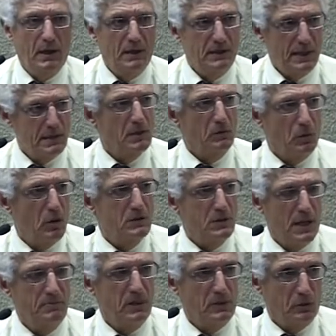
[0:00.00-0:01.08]
it takes a long
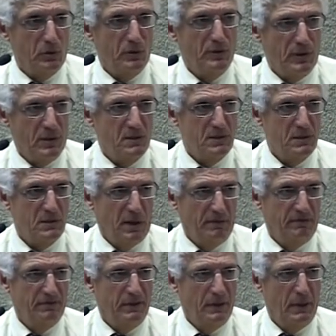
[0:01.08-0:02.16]
time to learn this stuff.